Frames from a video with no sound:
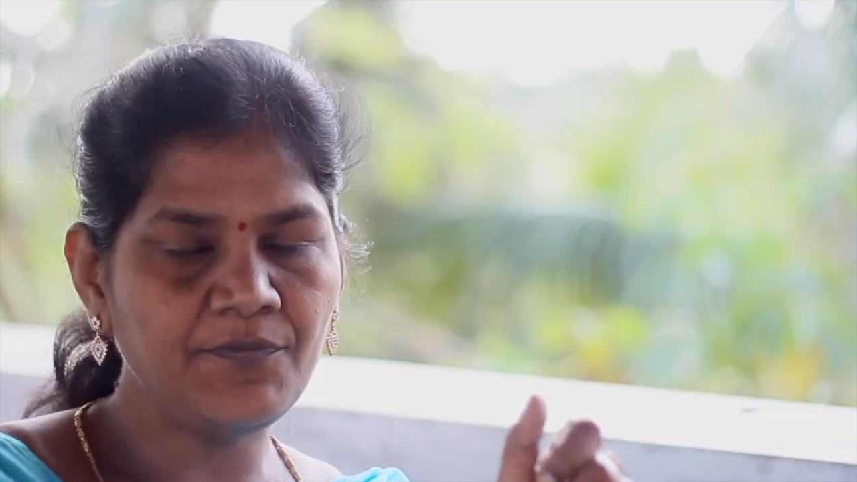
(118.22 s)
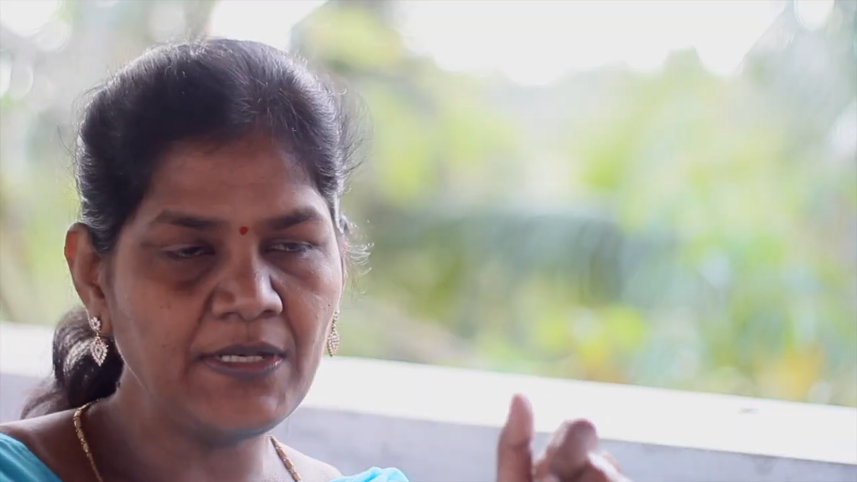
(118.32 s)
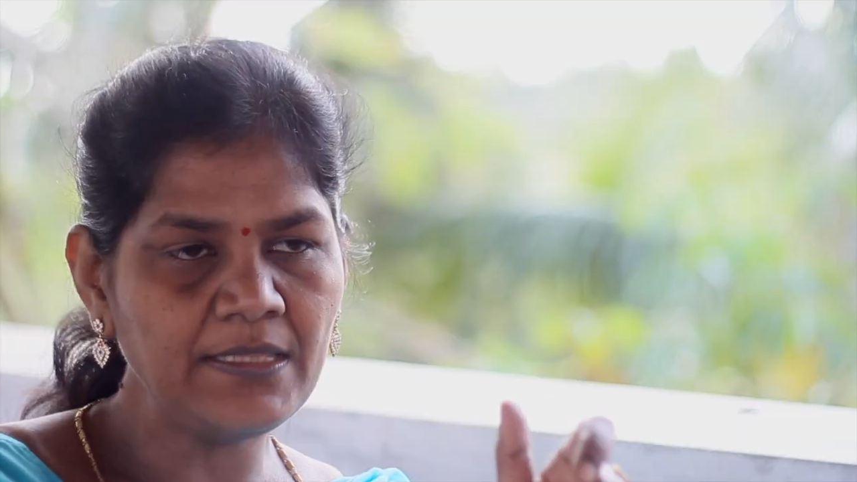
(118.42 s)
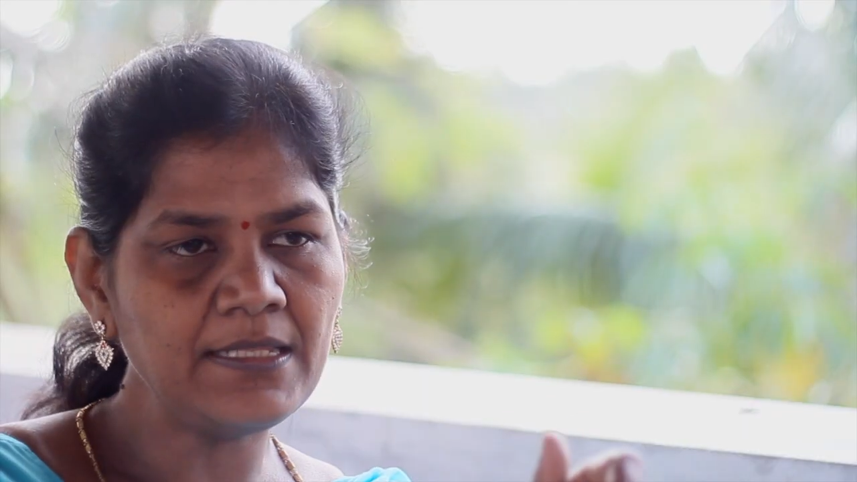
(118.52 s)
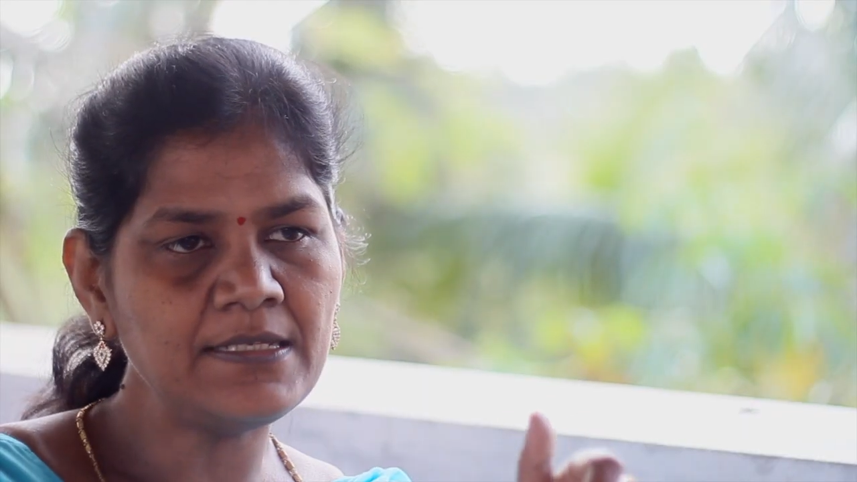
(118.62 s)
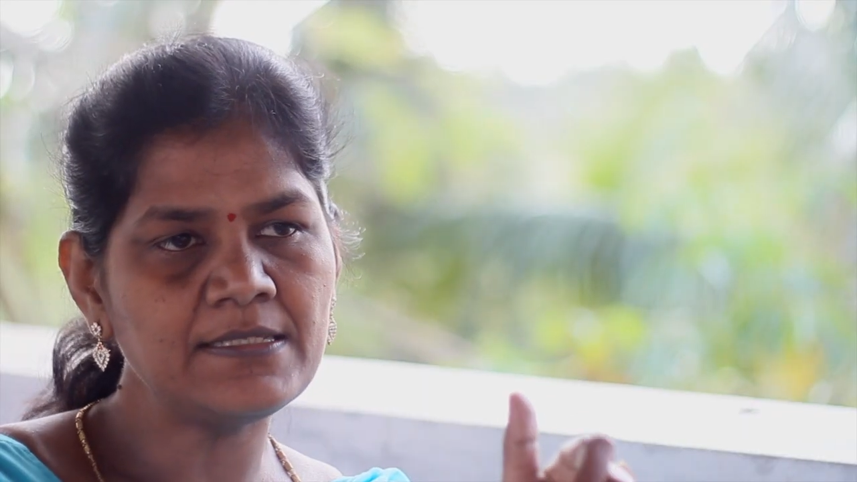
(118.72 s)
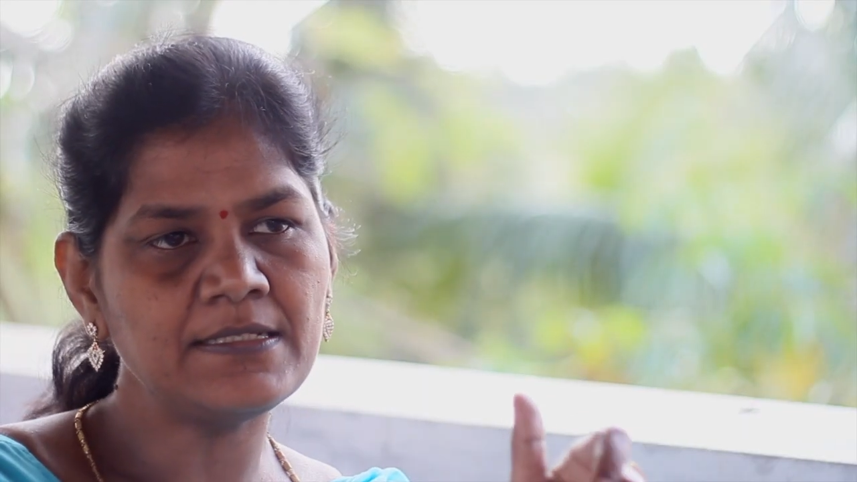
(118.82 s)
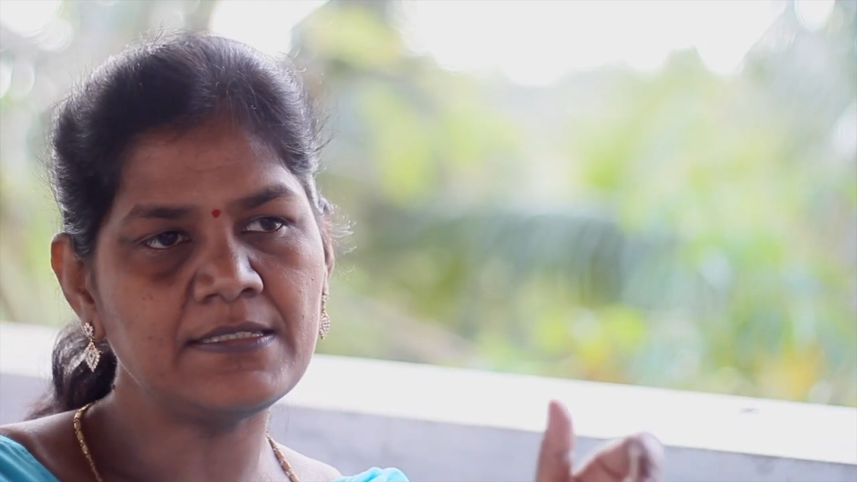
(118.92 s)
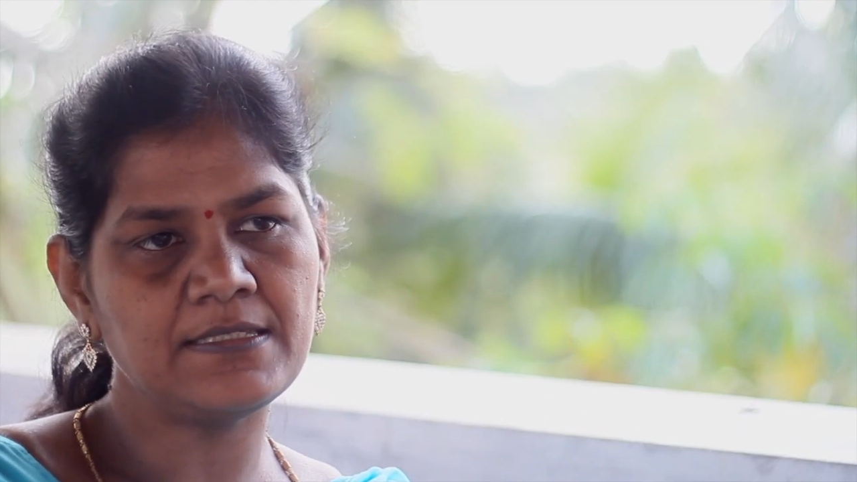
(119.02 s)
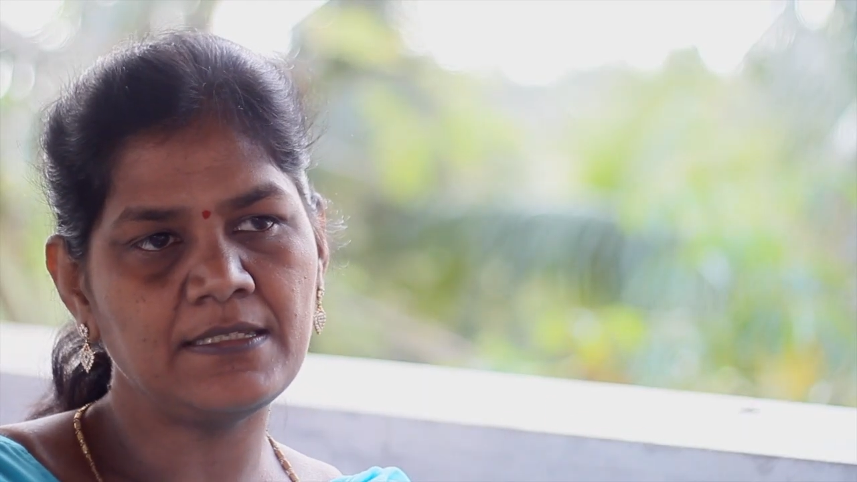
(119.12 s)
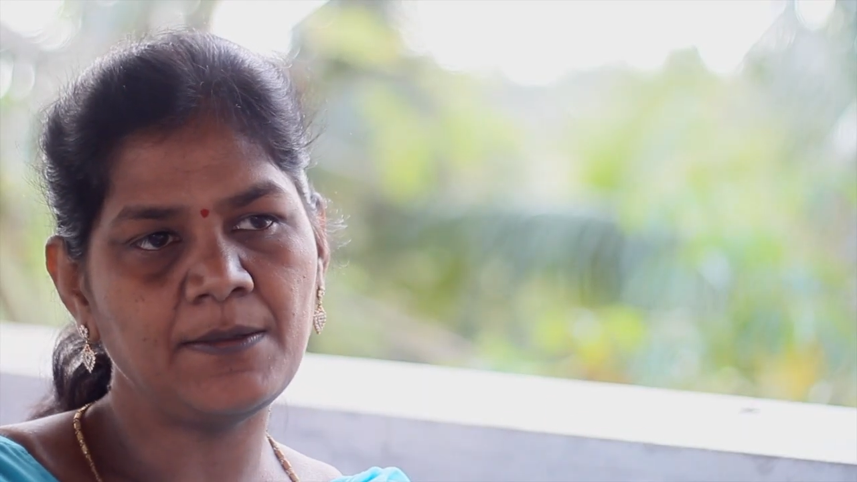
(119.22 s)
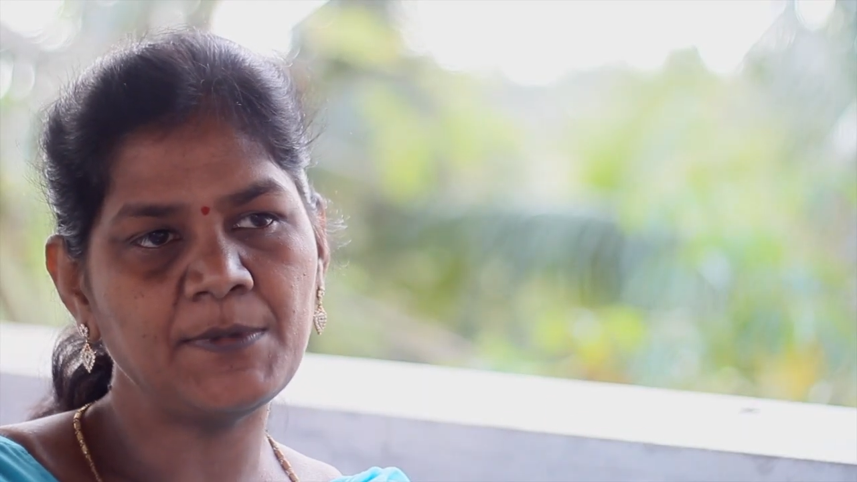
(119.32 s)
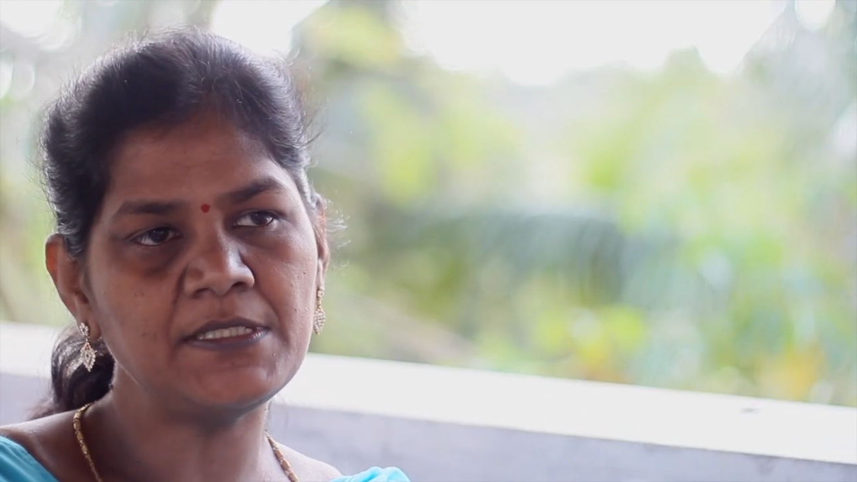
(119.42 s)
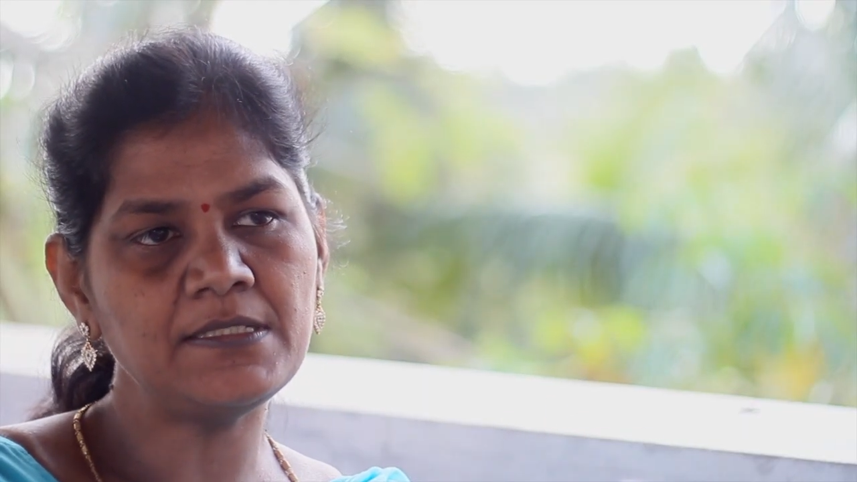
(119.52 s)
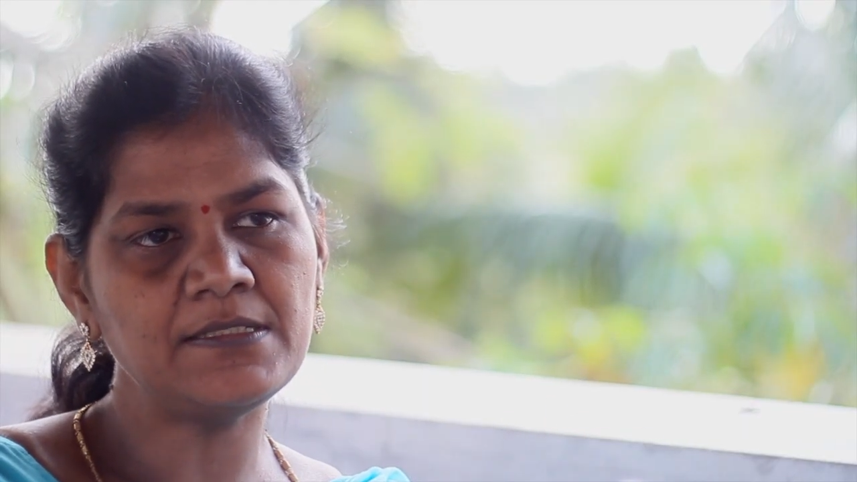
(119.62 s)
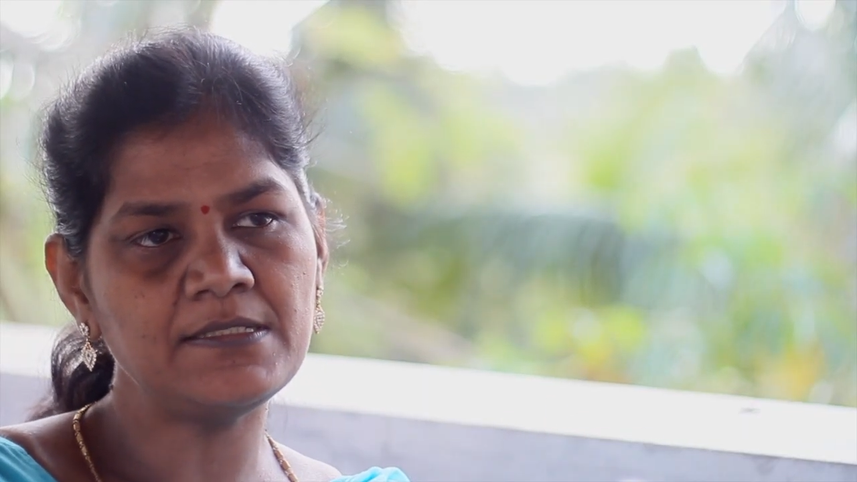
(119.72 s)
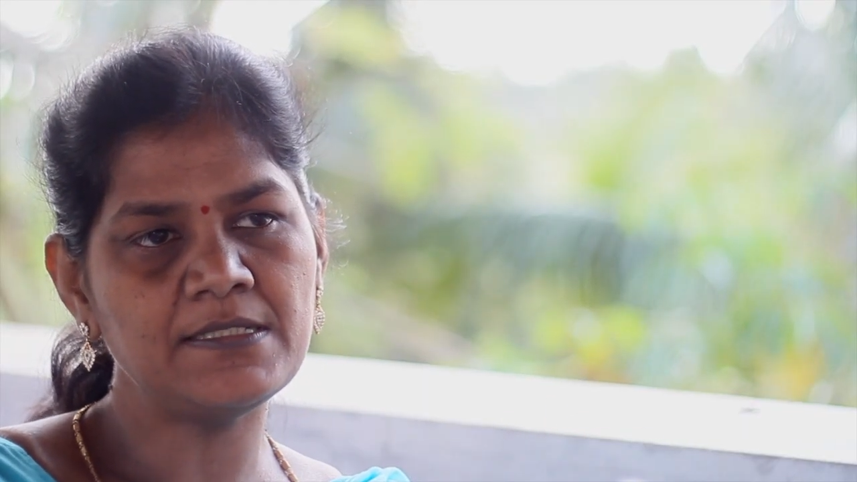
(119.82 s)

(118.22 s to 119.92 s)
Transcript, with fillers: When there is an emergency